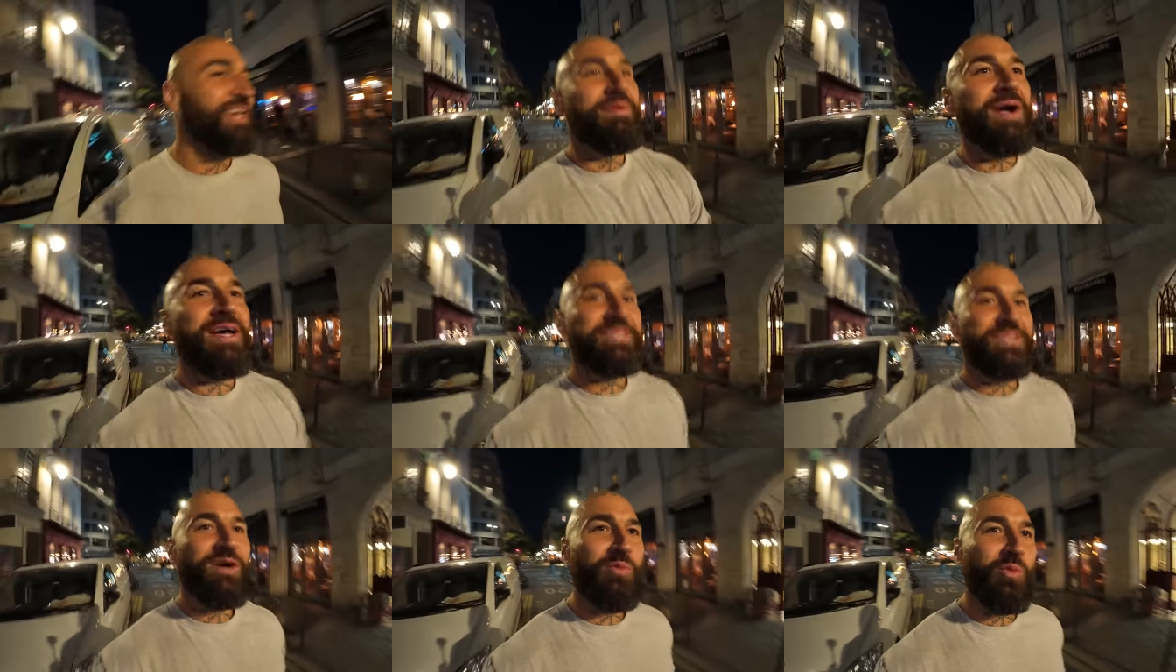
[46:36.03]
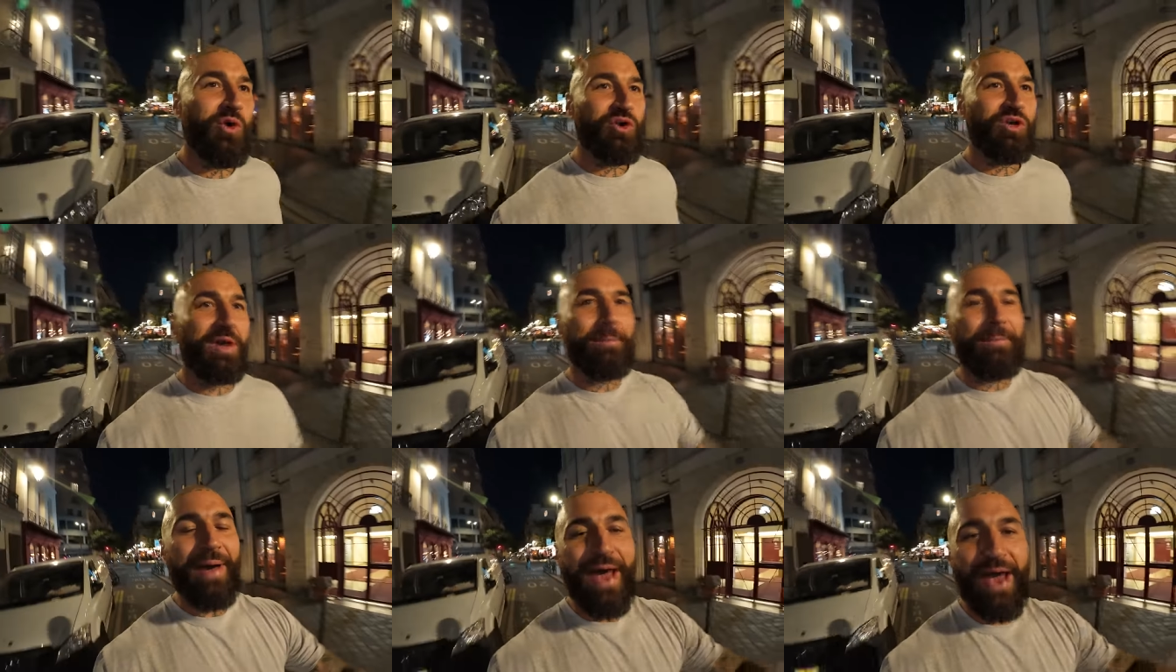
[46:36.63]
Bros, I'm
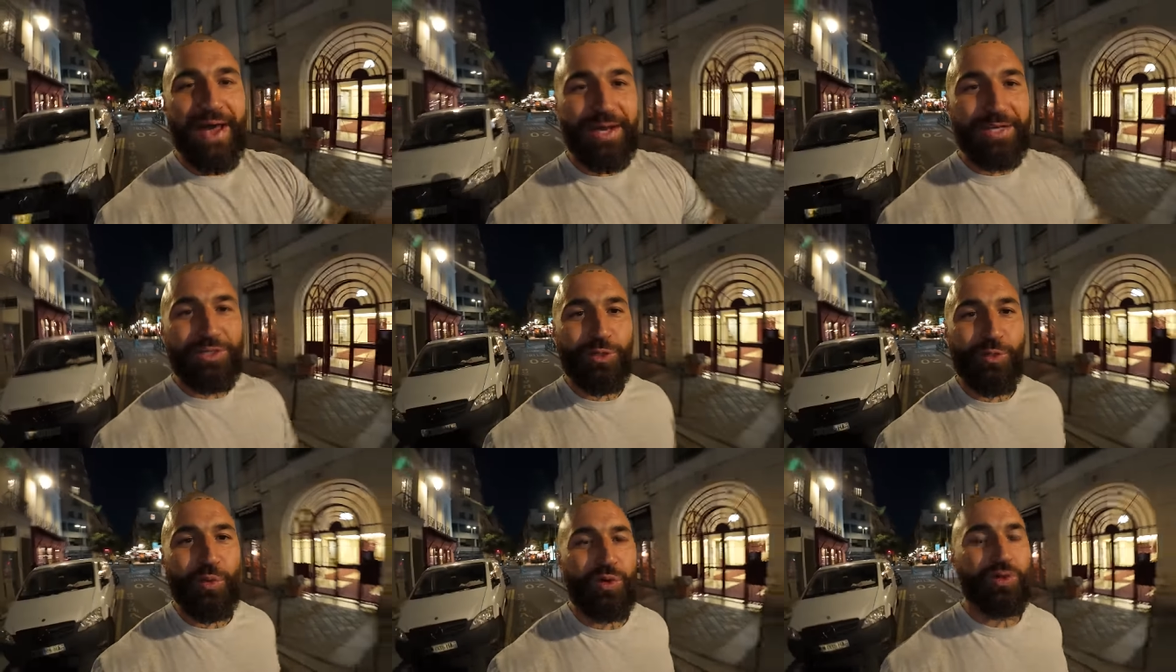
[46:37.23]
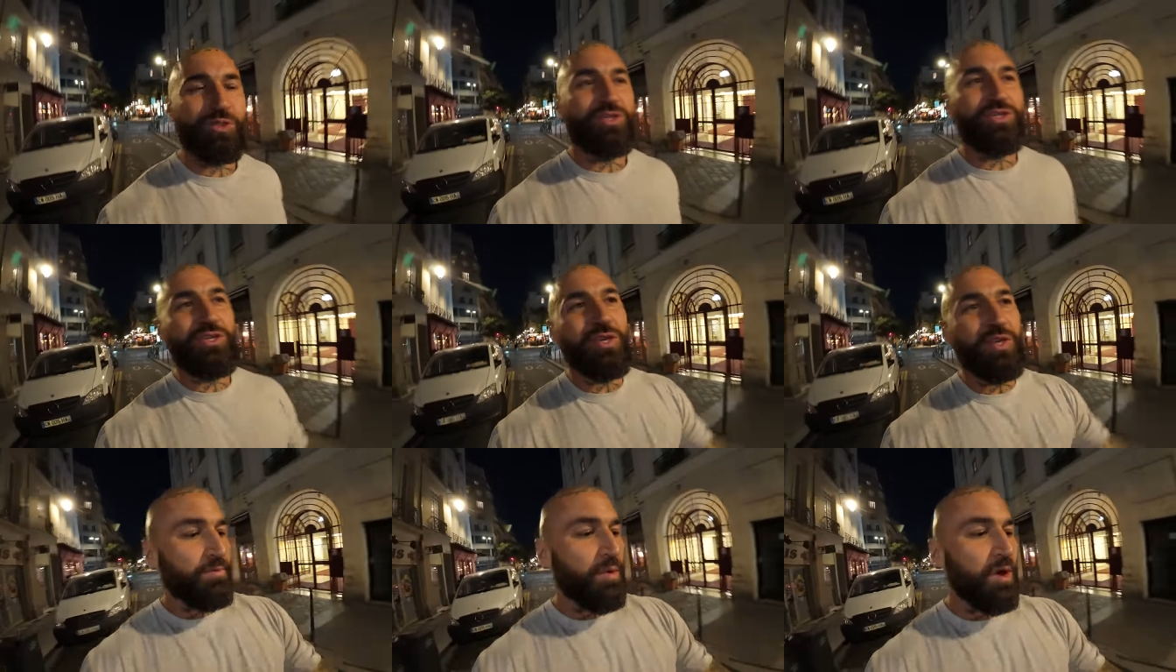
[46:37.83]
walking back
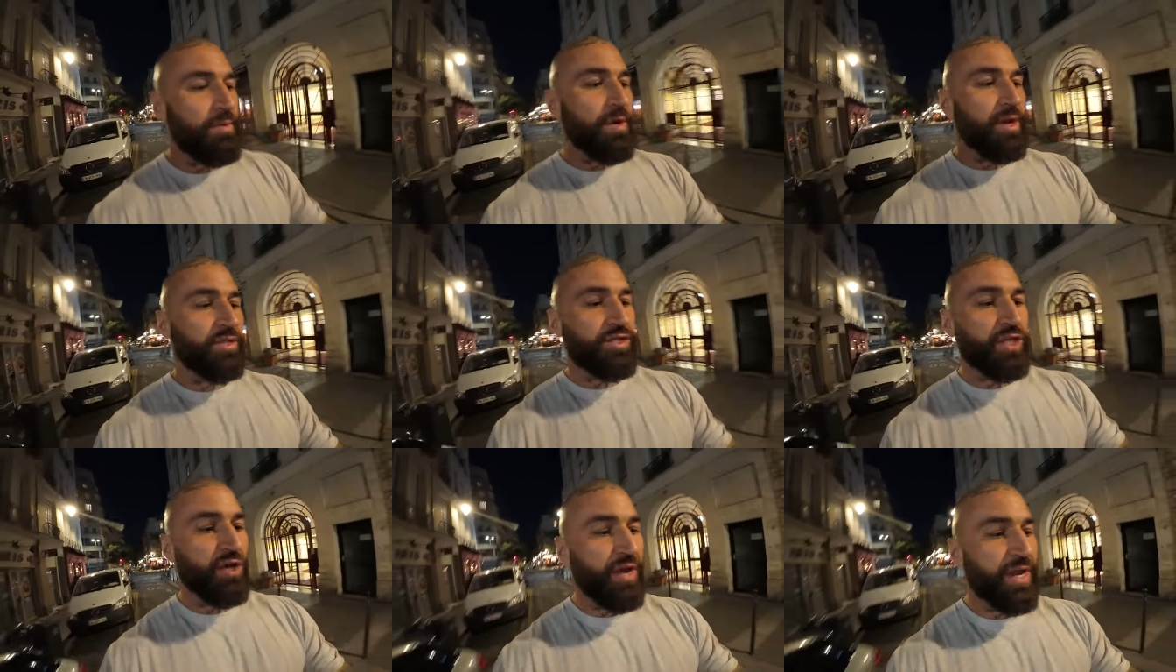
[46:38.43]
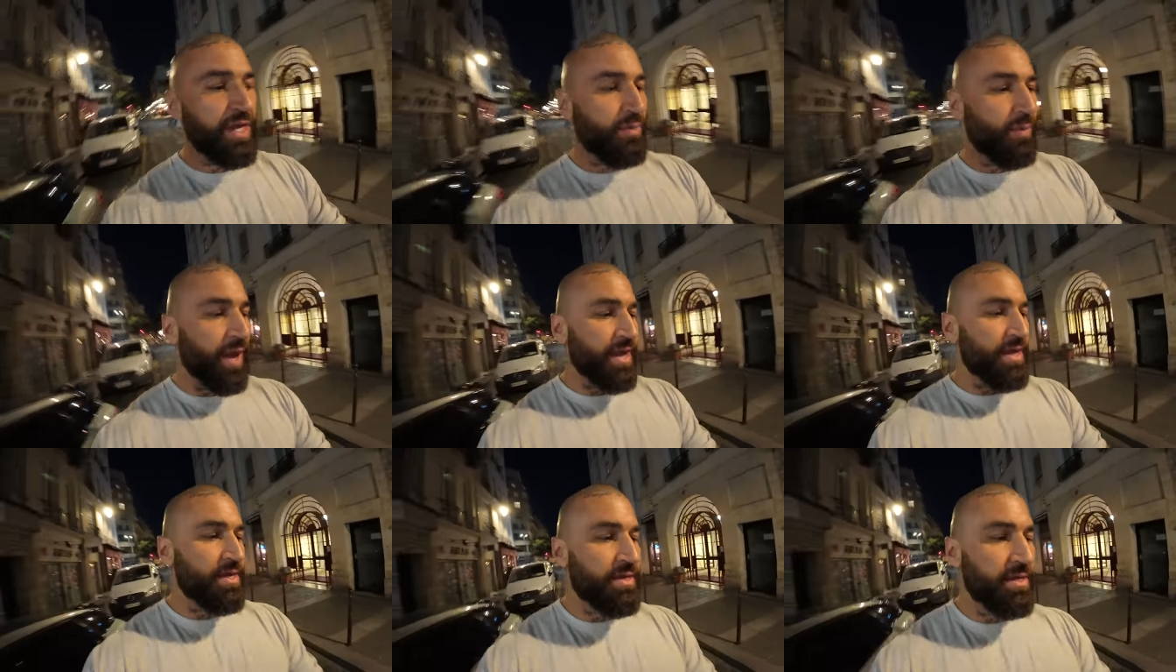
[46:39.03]
towards my motel
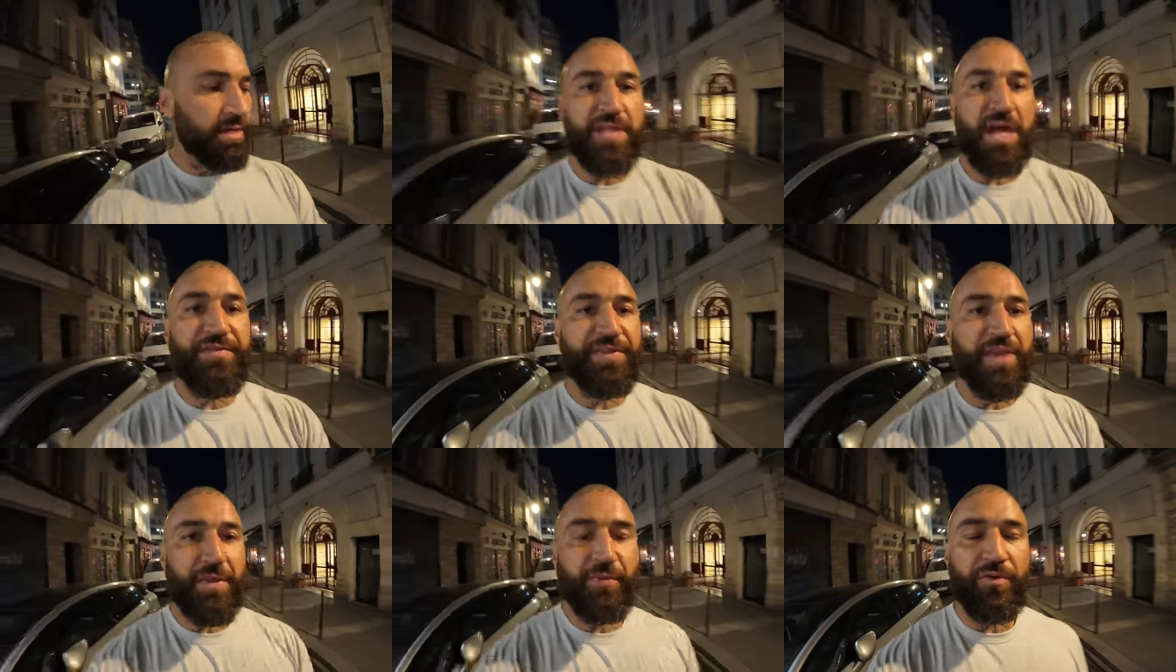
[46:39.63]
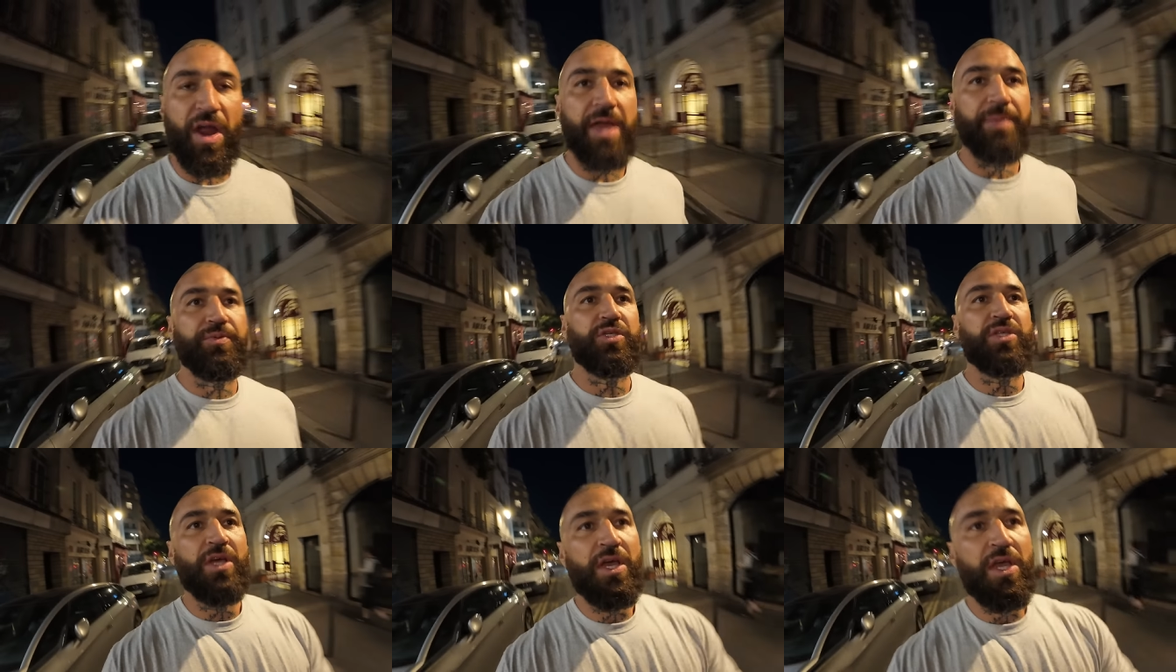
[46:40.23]
anyway. Stuff them
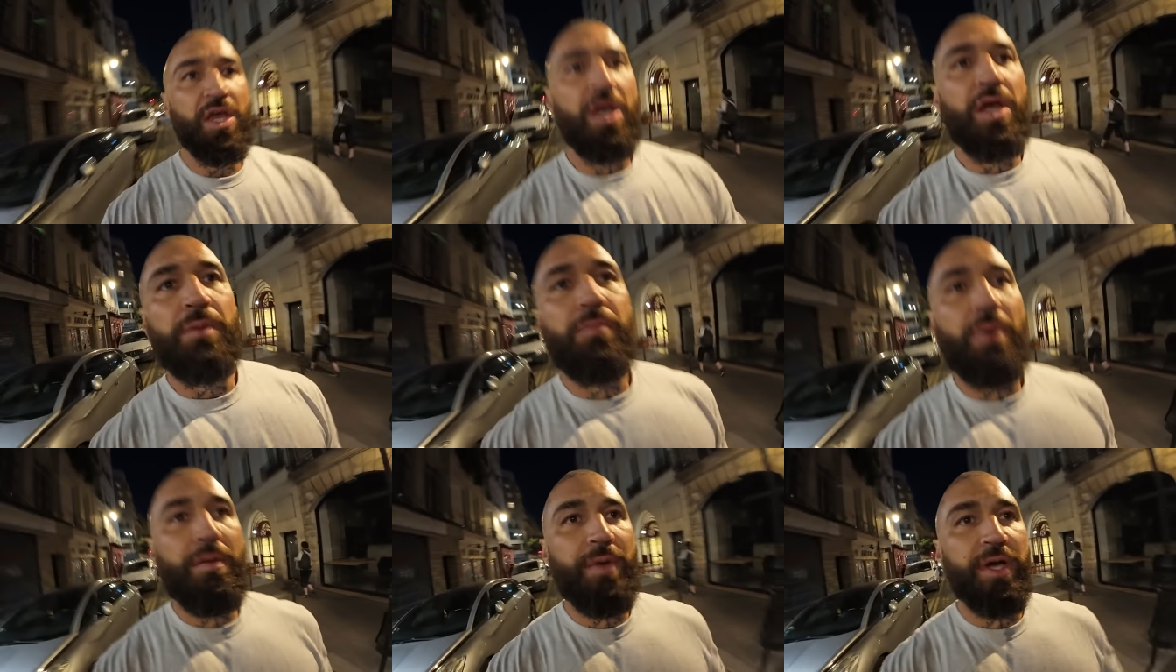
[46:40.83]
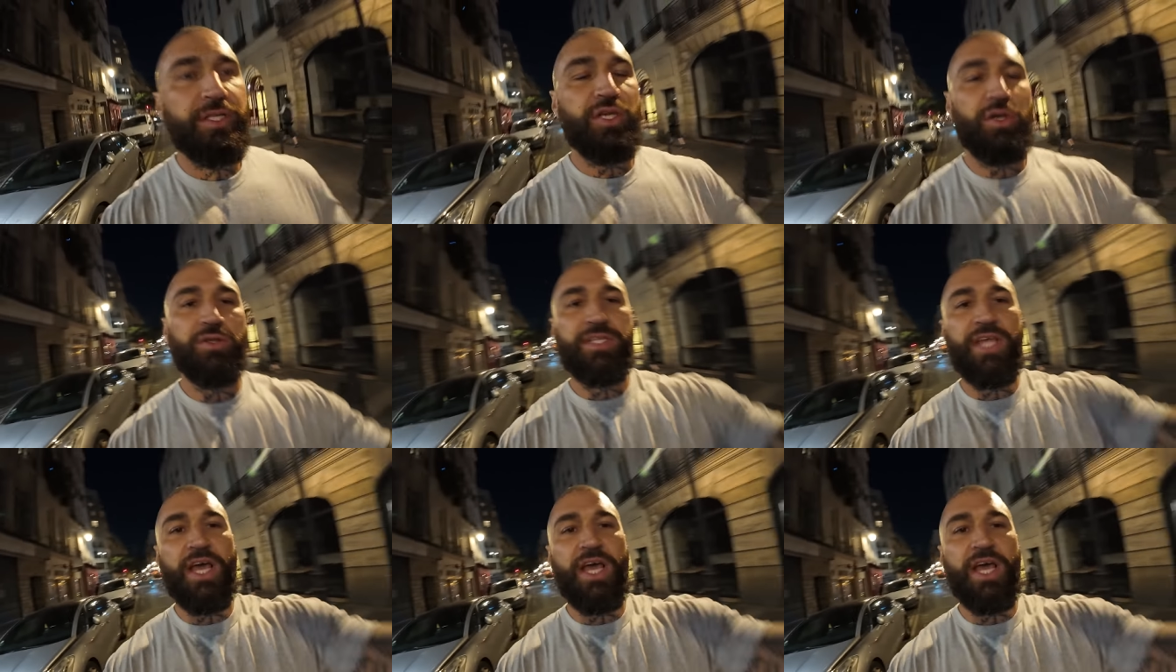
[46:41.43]
crepes. My motel's